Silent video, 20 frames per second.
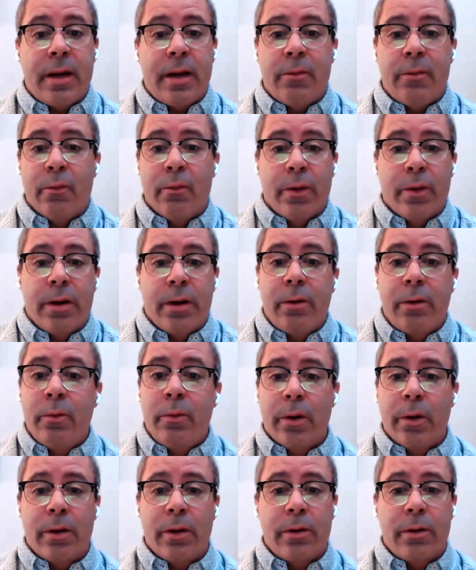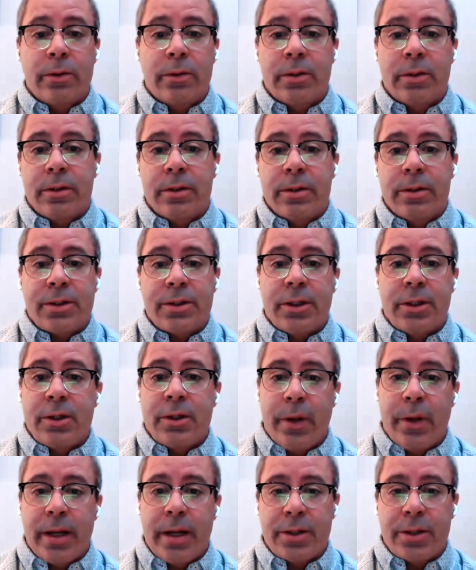a real world
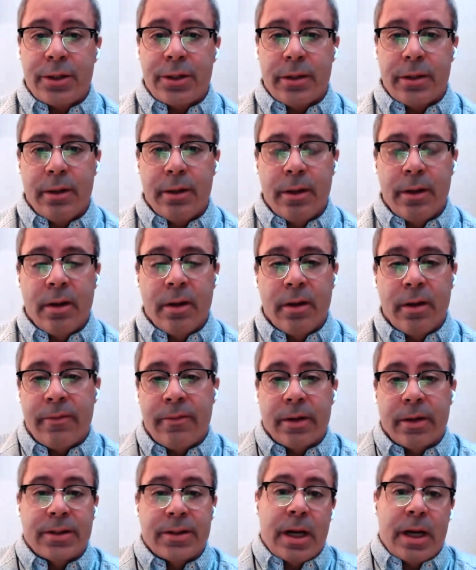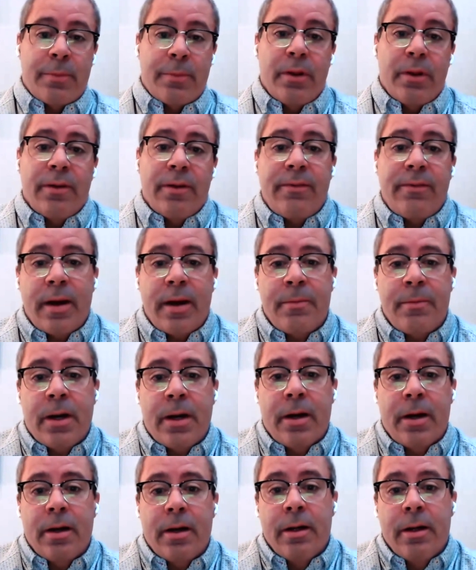situation. For example, if I'm
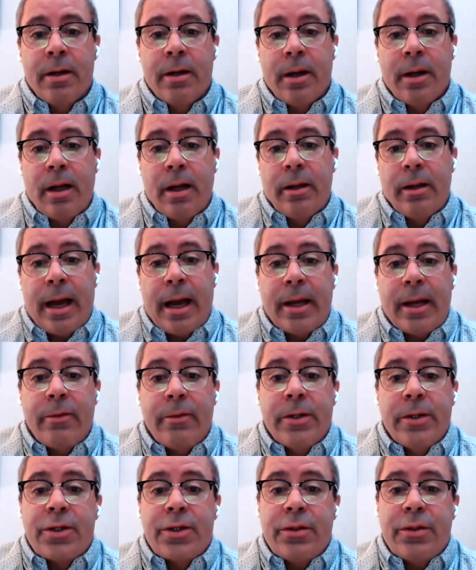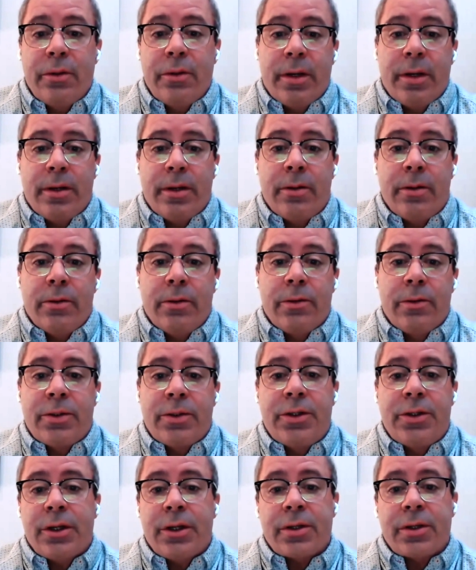a language student
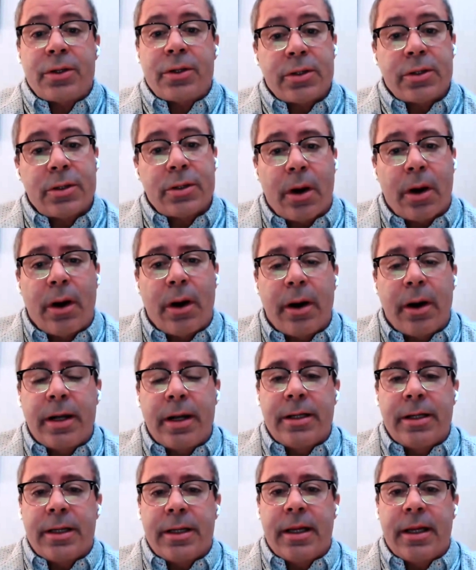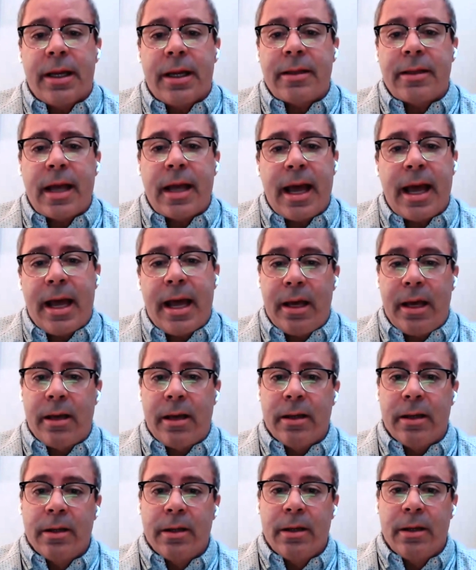who's just starting to get the
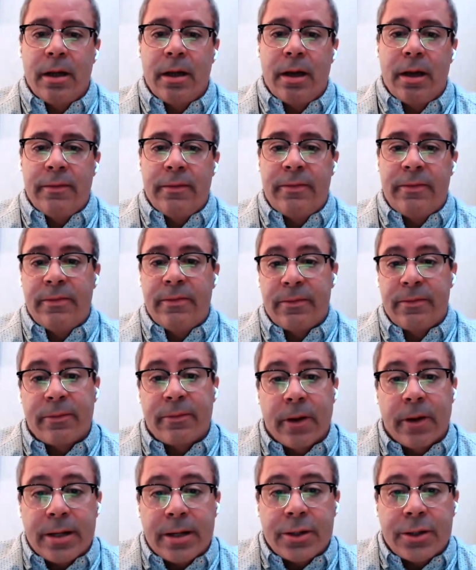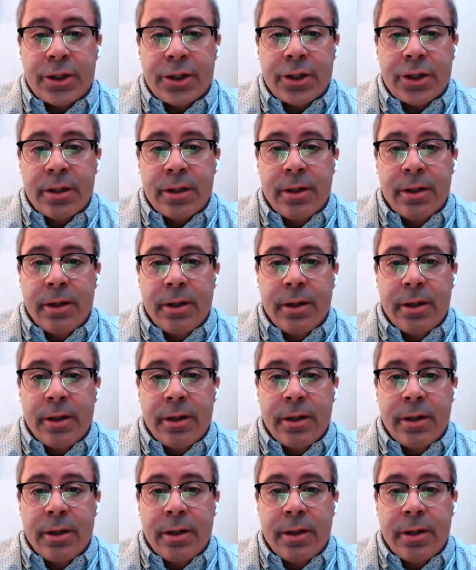hang of French,